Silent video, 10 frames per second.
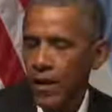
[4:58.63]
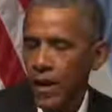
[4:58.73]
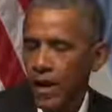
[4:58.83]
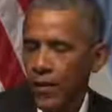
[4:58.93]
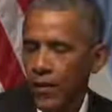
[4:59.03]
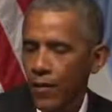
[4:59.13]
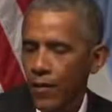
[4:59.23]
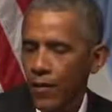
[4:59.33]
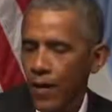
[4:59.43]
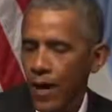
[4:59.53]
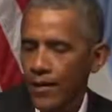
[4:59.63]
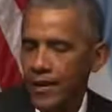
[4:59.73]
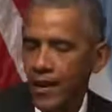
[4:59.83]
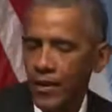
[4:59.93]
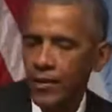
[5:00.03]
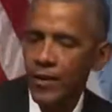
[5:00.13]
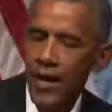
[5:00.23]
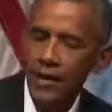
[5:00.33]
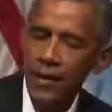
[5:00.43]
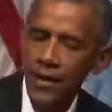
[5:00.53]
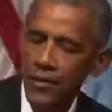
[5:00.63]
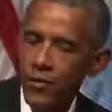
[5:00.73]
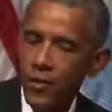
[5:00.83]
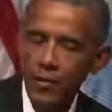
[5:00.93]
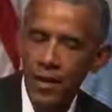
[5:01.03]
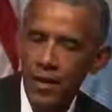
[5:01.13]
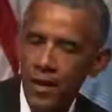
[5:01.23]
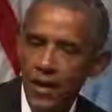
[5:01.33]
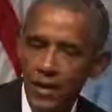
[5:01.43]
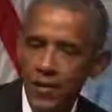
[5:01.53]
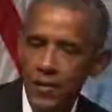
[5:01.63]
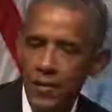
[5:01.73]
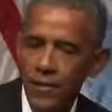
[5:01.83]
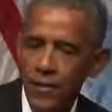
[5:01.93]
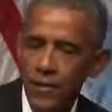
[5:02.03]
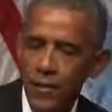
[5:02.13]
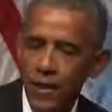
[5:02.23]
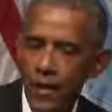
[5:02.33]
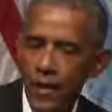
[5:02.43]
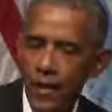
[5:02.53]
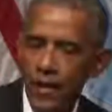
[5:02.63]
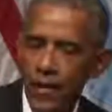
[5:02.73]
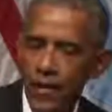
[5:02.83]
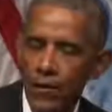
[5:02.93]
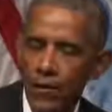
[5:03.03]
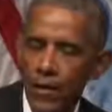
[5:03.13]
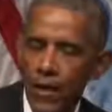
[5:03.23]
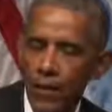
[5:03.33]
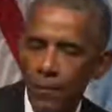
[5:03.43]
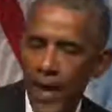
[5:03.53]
Now, I tell you that history because on the